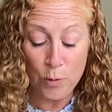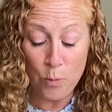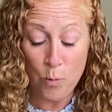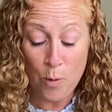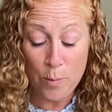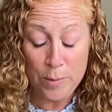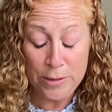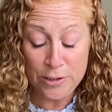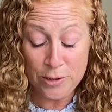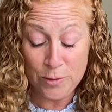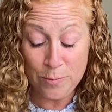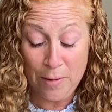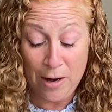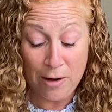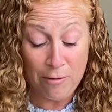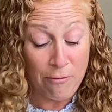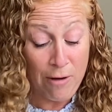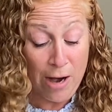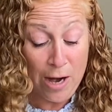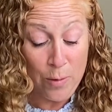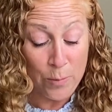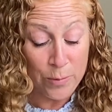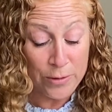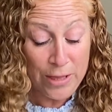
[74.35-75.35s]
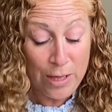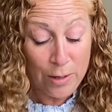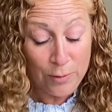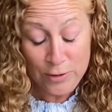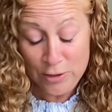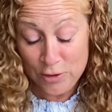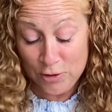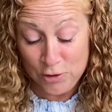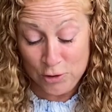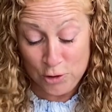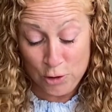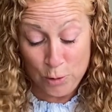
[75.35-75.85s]
woman to my right without
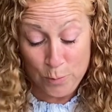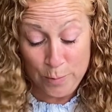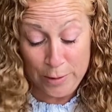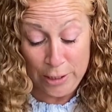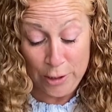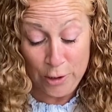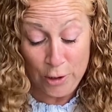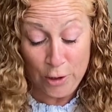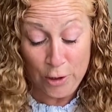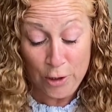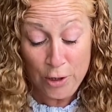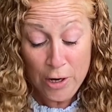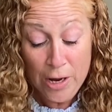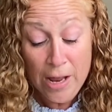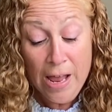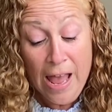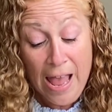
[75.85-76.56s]
disturbing her,